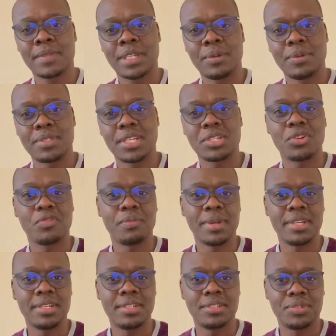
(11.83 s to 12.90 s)
We start off
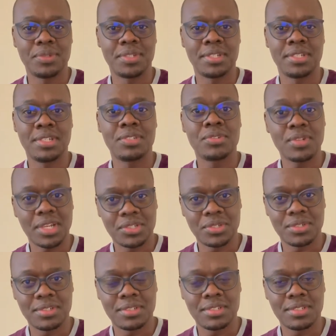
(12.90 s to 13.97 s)
by doing introduction,
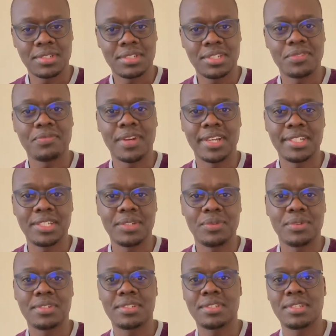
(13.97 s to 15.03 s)
defining
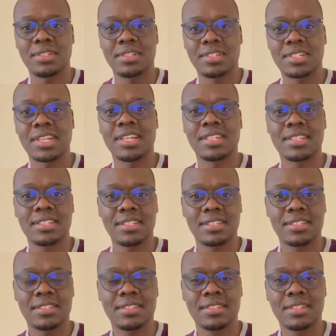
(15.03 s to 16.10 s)
what data analytics
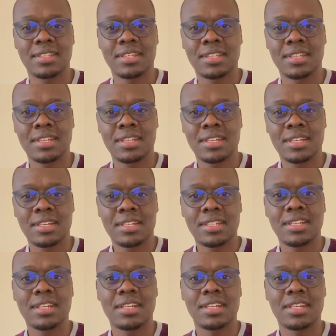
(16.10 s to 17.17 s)
is.
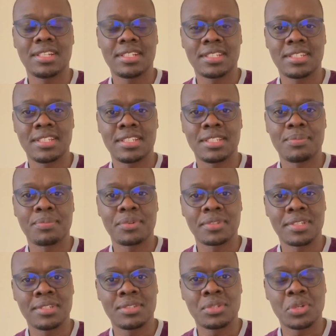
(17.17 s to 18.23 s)
Data analytics is a
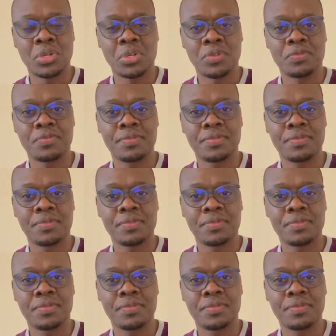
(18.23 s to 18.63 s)
process of